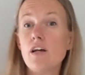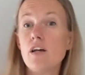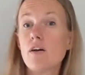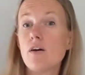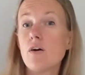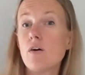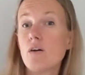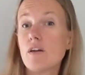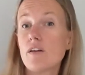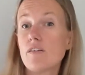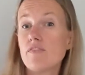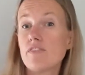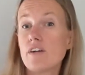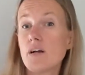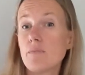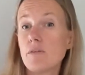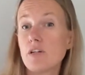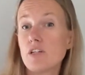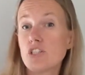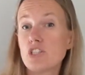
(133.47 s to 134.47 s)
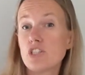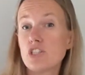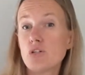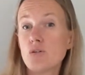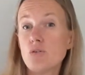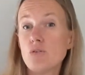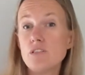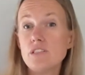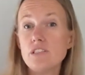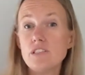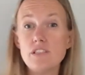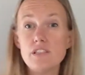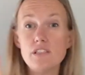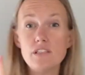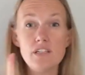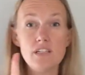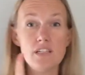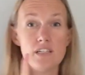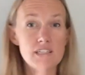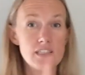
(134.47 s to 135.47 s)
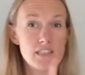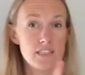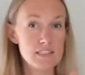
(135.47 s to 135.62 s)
going from your shoulder